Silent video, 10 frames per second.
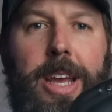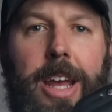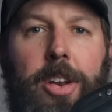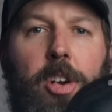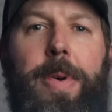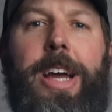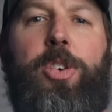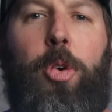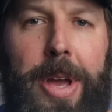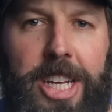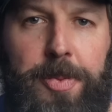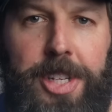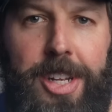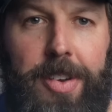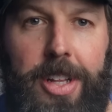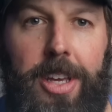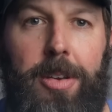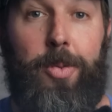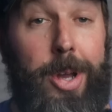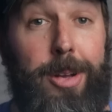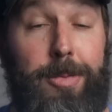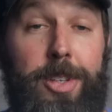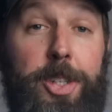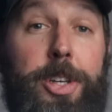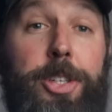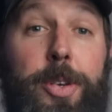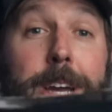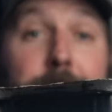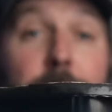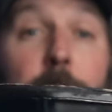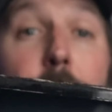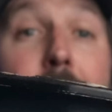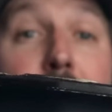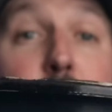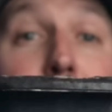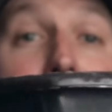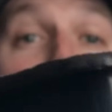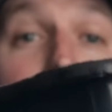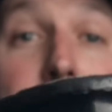And Duramax oil pans specifically? Well, it's because you guys told me about this pan's dirty